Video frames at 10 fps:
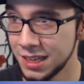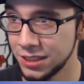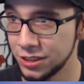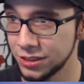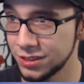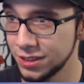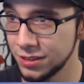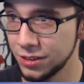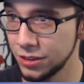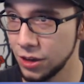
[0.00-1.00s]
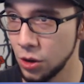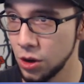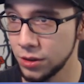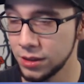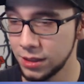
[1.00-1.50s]
Just,
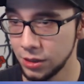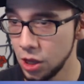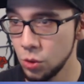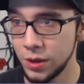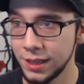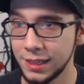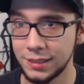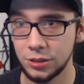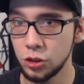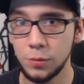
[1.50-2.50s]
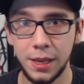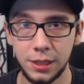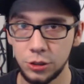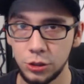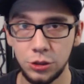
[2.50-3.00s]
on the low end, it's a 2 mana
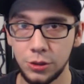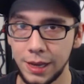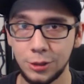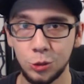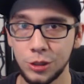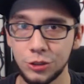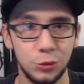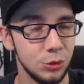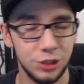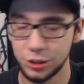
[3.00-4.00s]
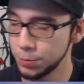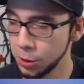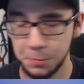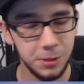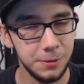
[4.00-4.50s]
2/2 haste creature, which is
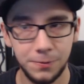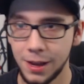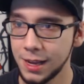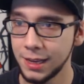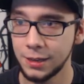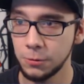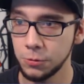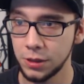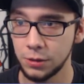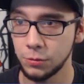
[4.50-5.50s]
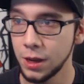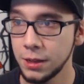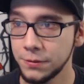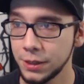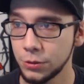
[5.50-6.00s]
perfectly fine with a
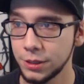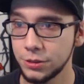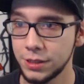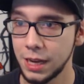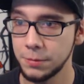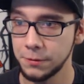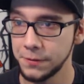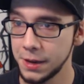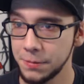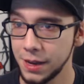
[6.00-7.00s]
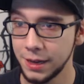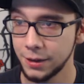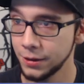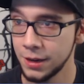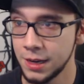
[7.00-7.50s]
relevant creature type of
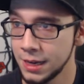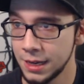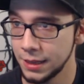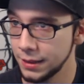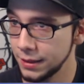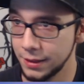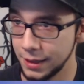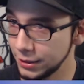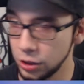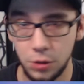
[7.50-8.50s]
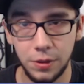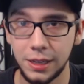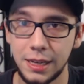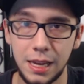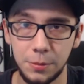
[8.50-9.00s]
vampire. It's
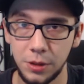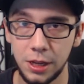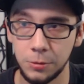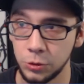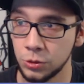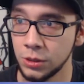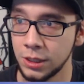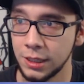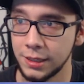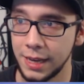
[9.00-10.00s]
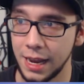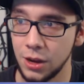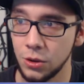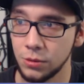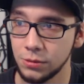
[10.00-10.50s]
already kind of playable.
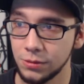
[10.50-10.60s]
Now,